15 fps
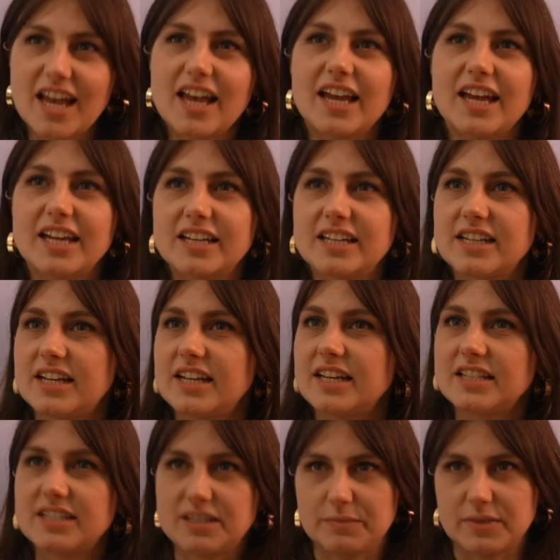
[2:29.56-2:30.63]
in the
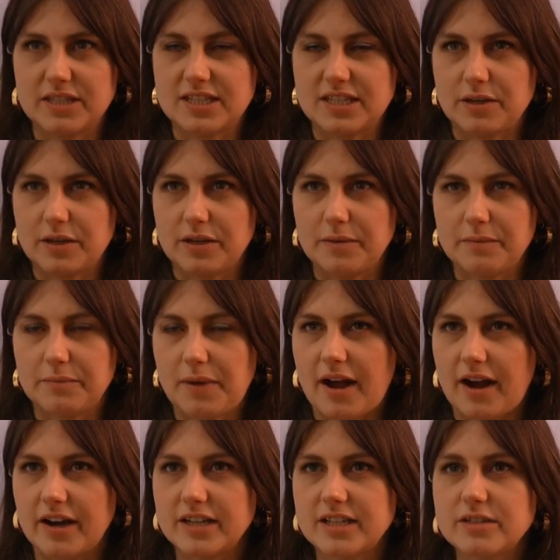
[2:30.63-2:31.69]
intimacy
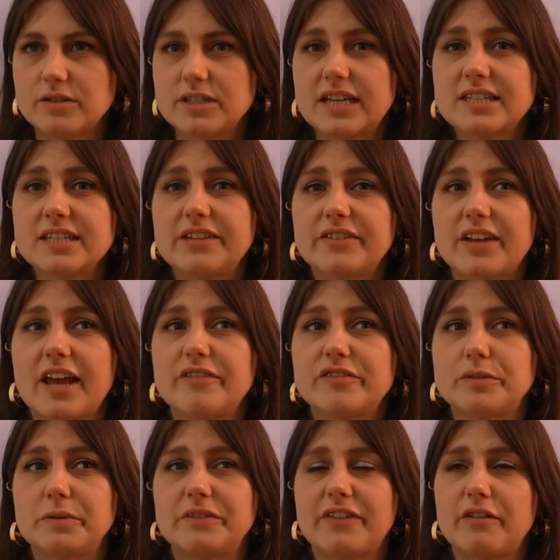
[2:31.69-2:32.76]
part. So it doesn't even
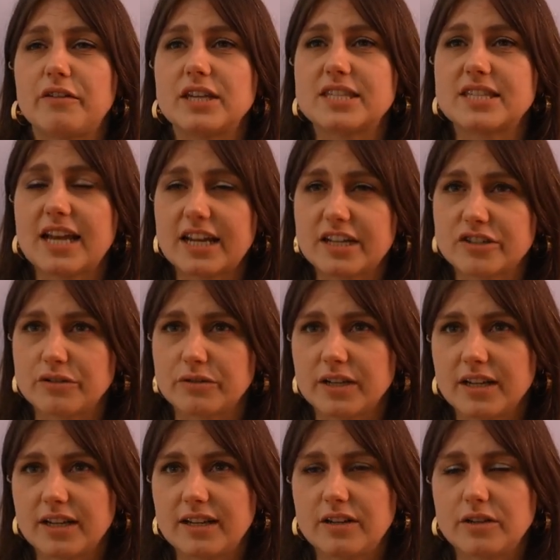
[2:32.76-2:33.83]
have to be very sexual.
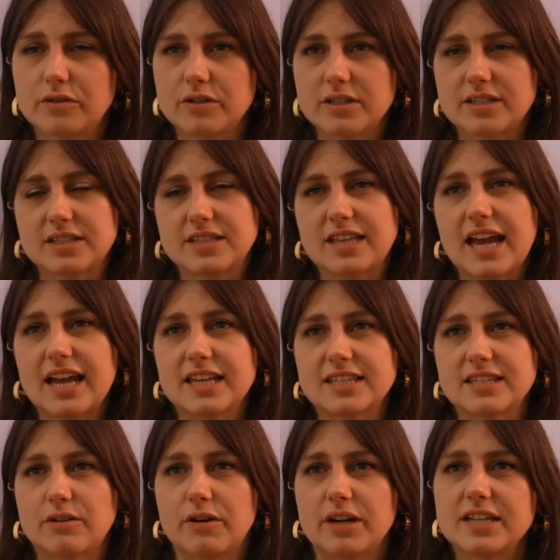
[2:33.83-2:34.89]
You know,
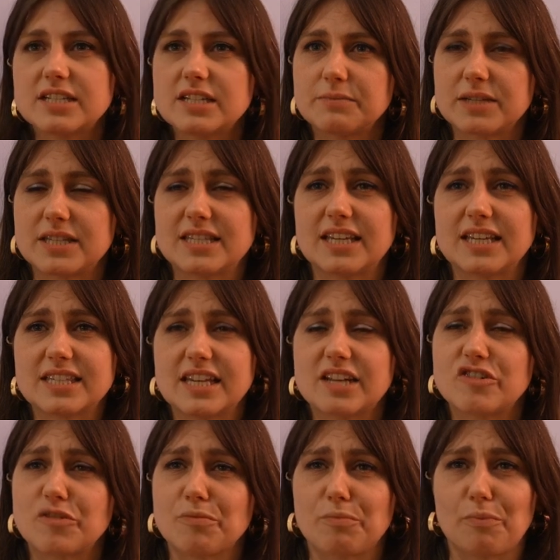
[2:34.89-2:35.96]
sex or intimacy is
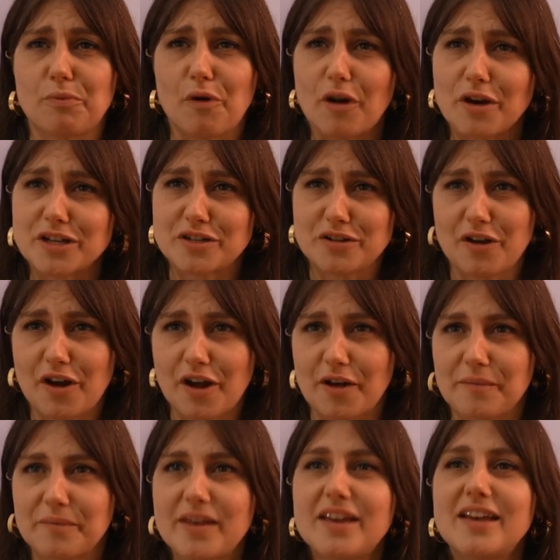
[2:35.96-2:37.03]
such a broad
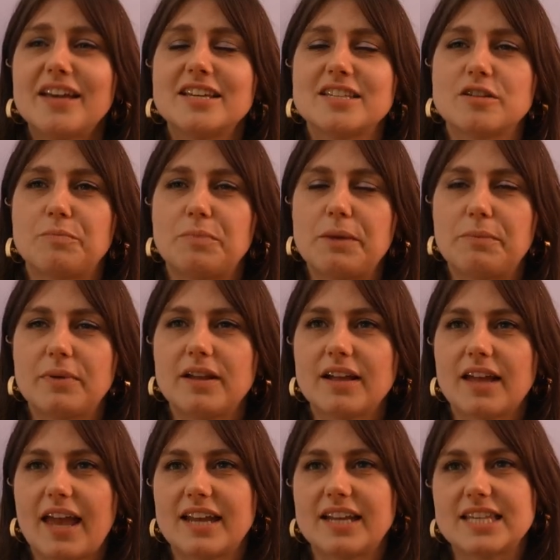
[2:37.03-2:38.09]
term. So people
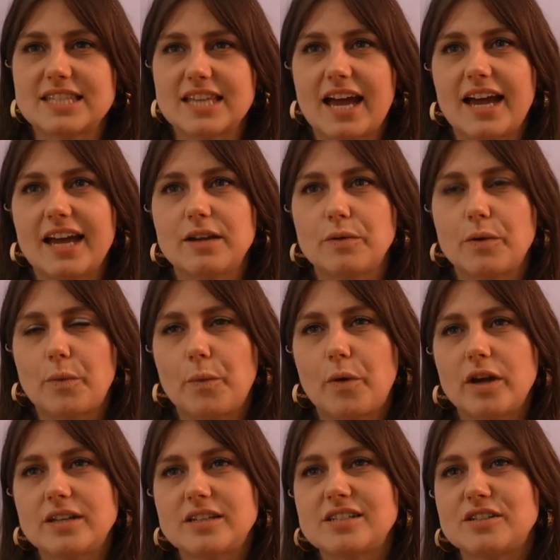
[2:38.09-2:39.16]
can decide
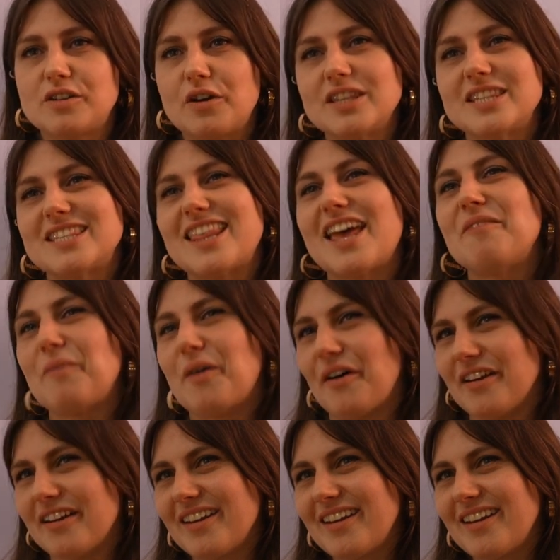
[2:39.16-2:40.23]
what turns them
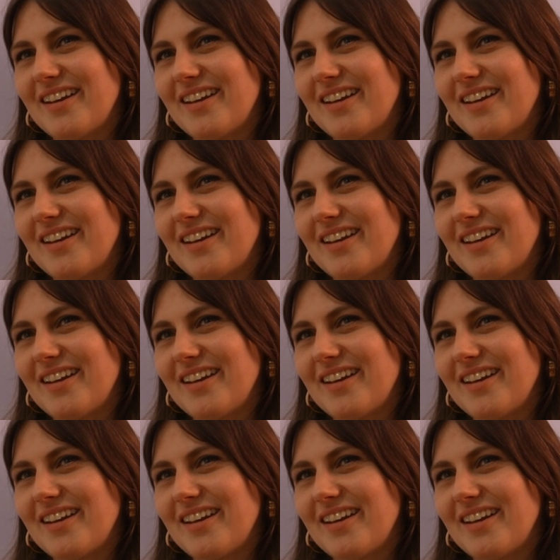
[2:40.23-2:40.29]
on.